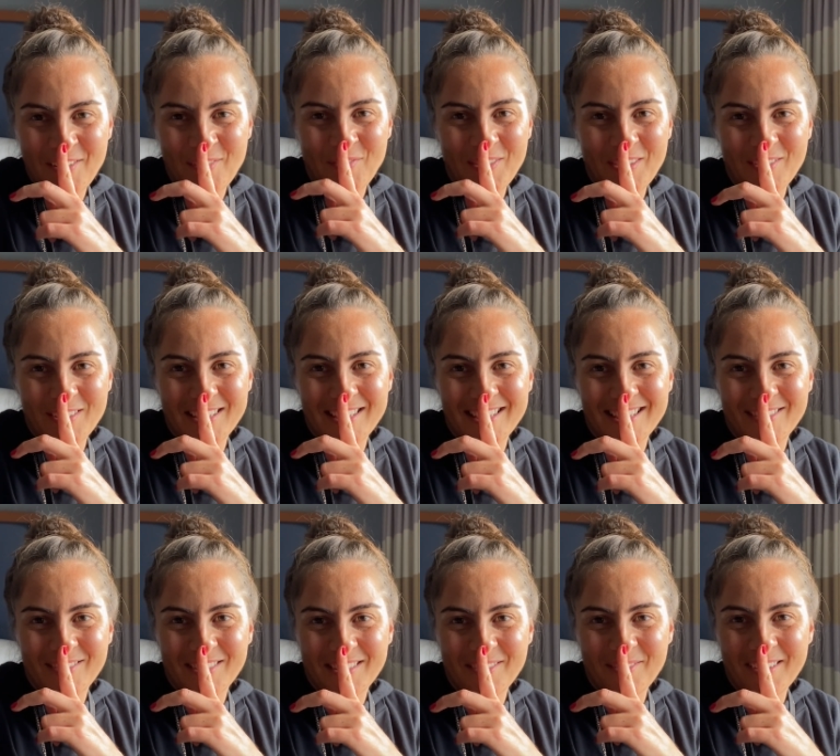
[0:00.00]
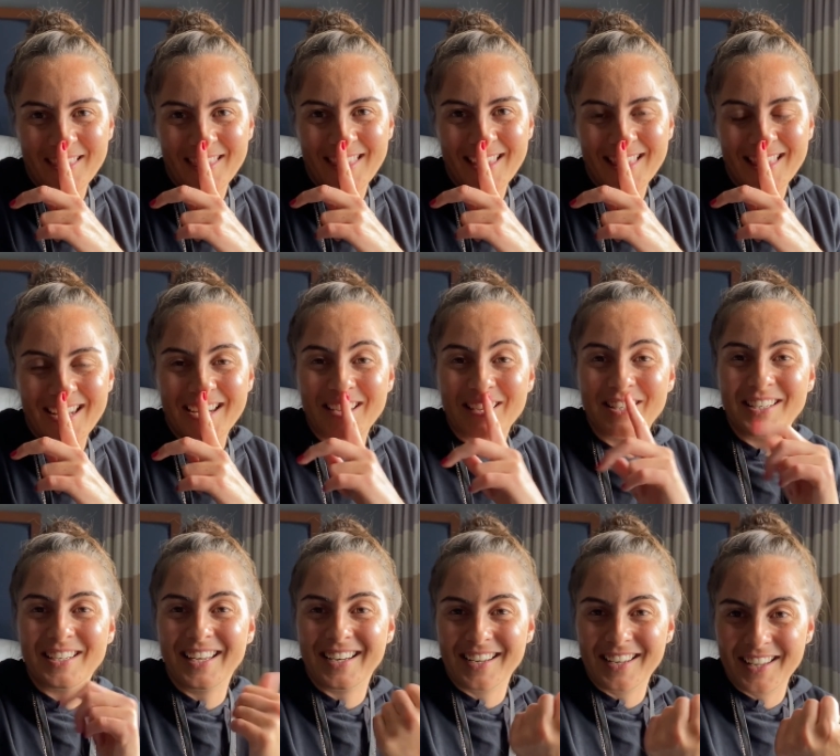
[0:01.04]
which is one thing that I used to
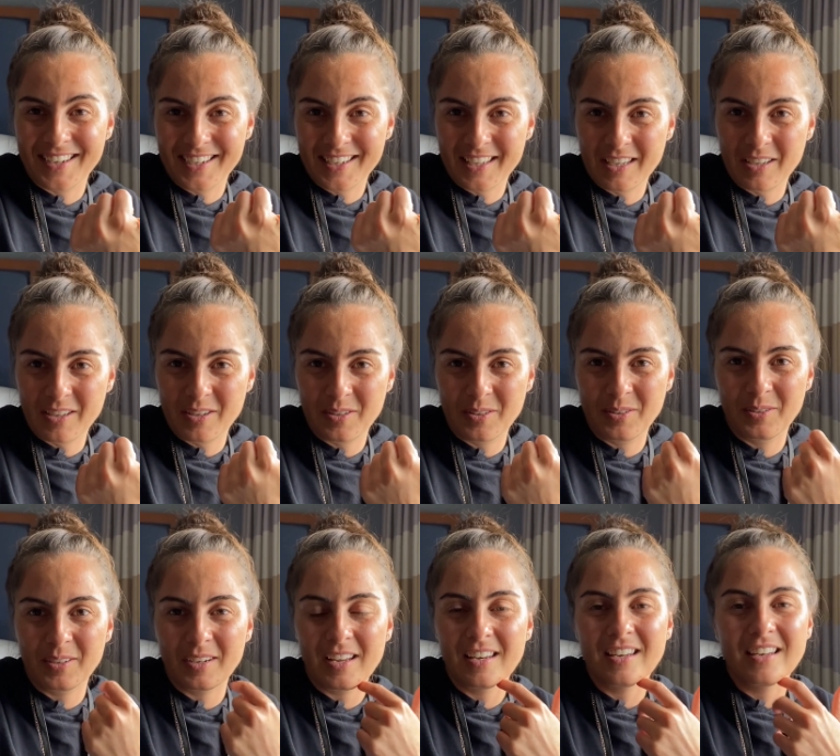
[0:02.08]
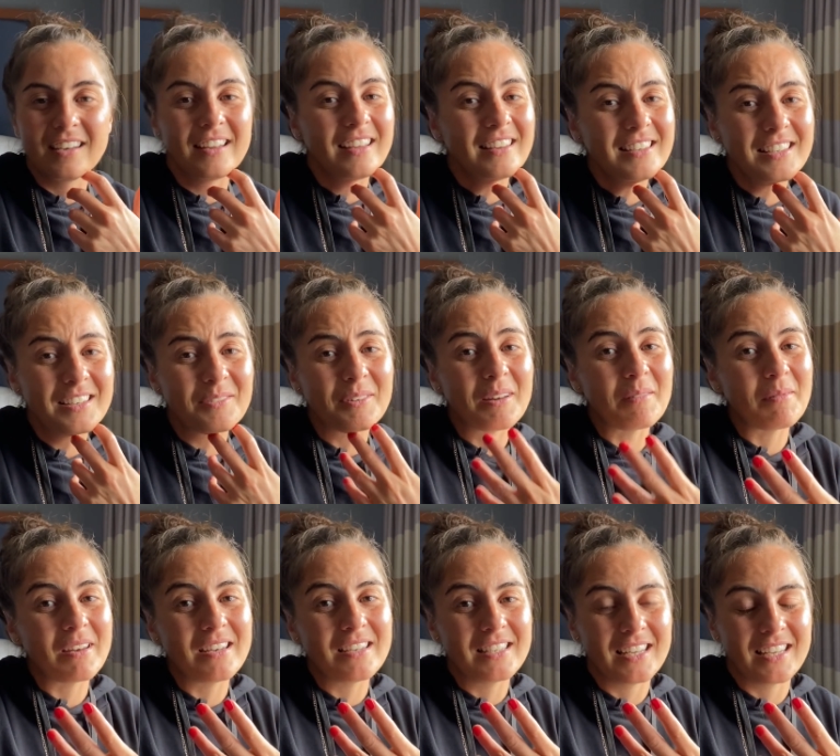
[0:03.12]
get a lot in Cancun and in London when I
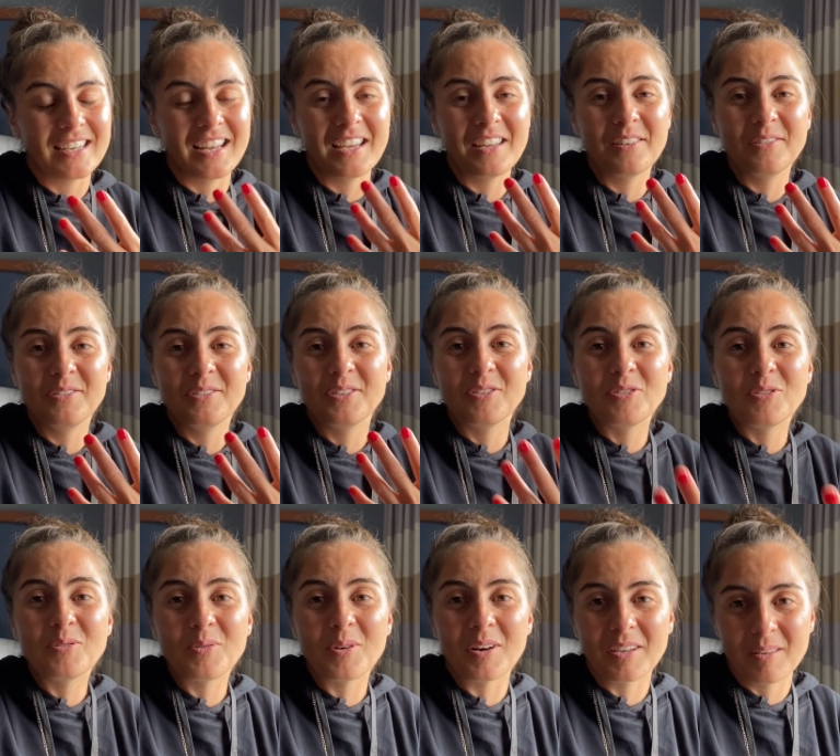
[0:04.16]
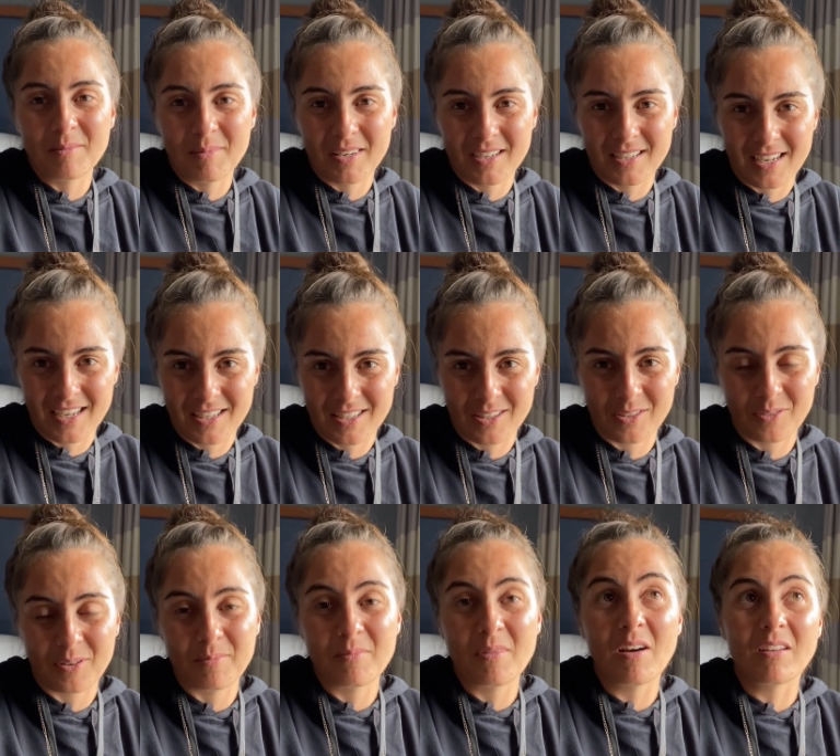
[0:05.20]
meditate, I don't do walking meditations or
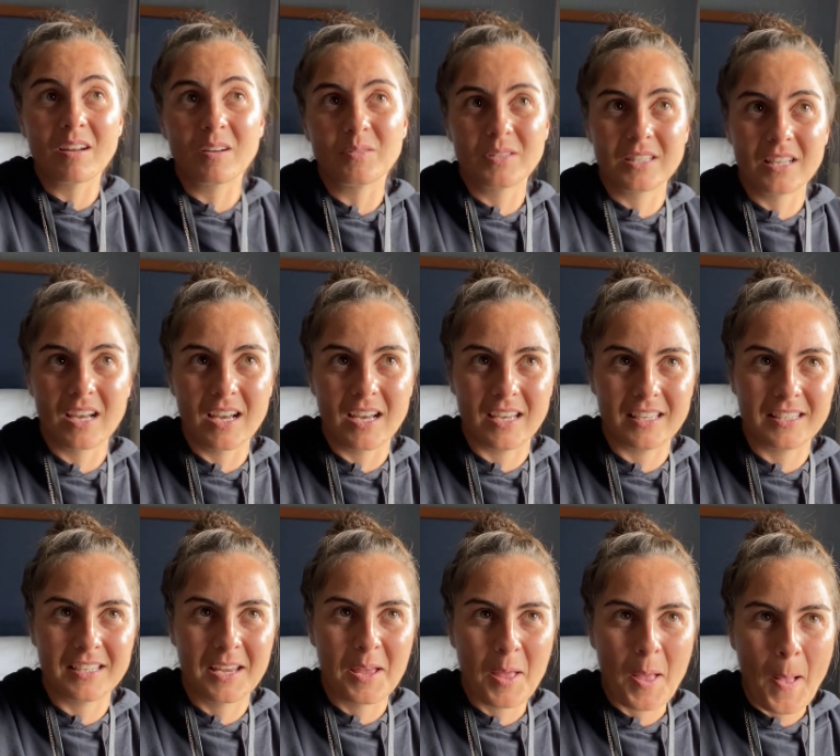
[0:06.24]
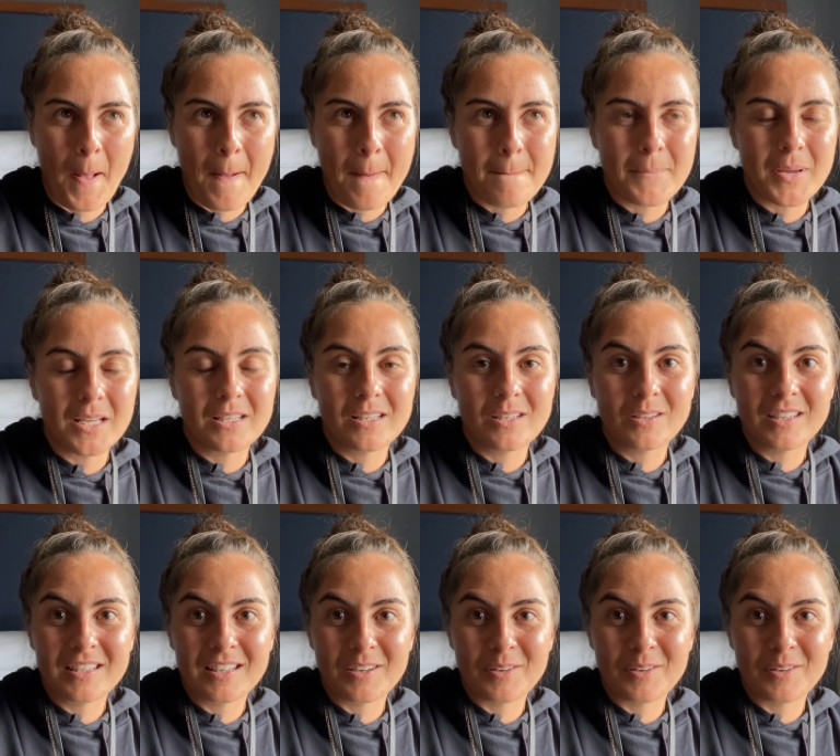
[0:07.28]
I'm not outside. But as soon as I